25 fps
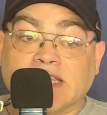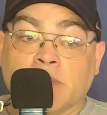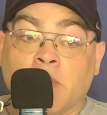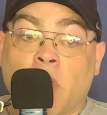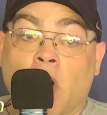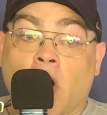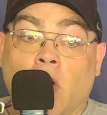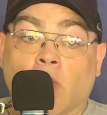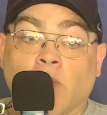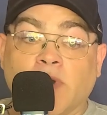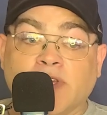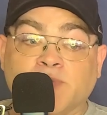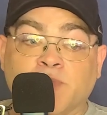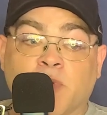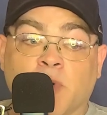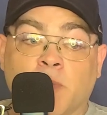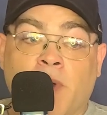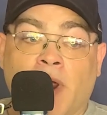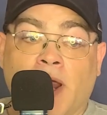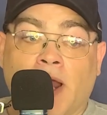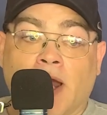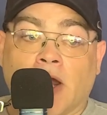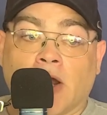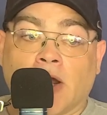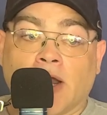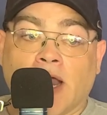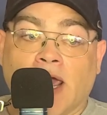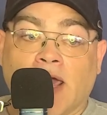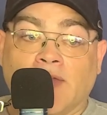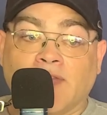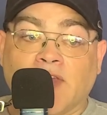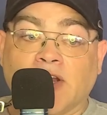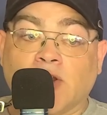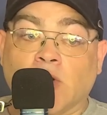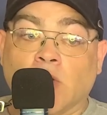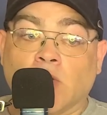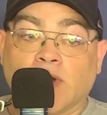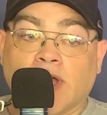them always prepared, and
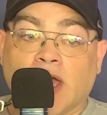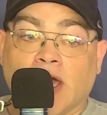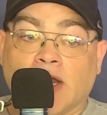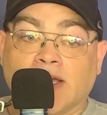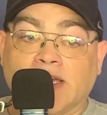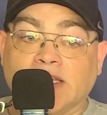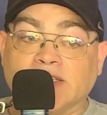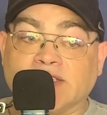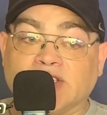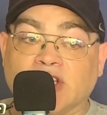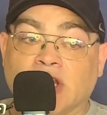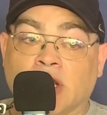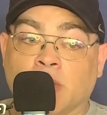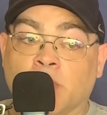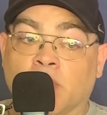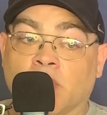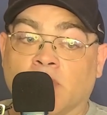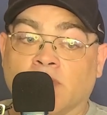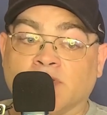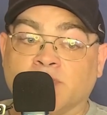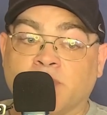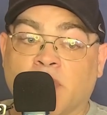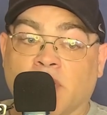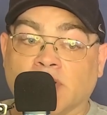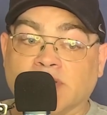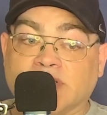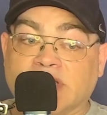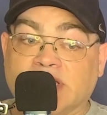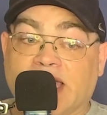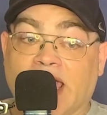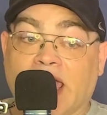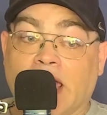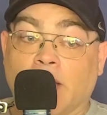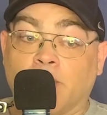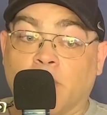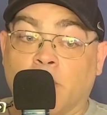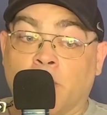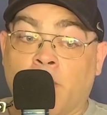they don't count against the number of spells he
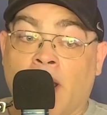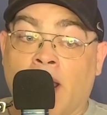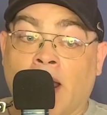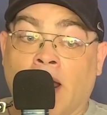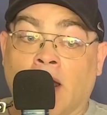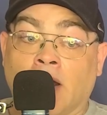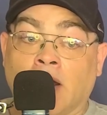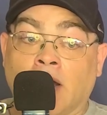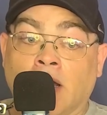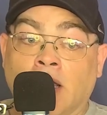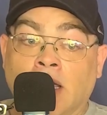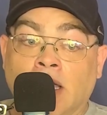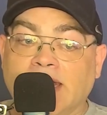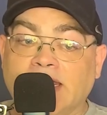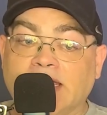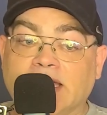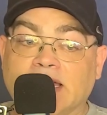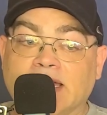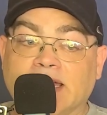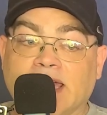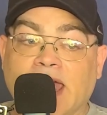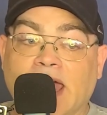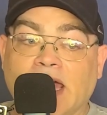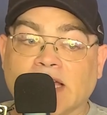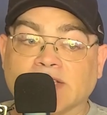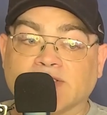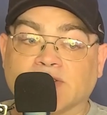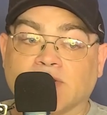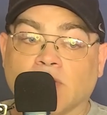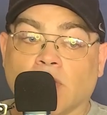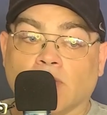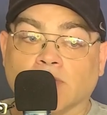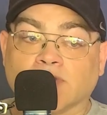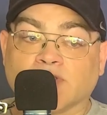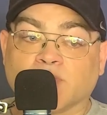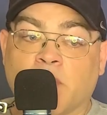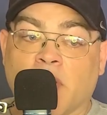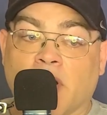can prepare. And he can cast
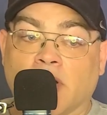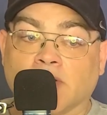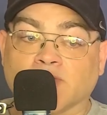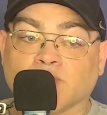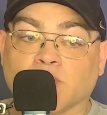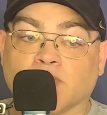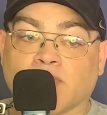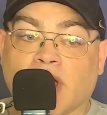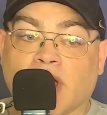those spells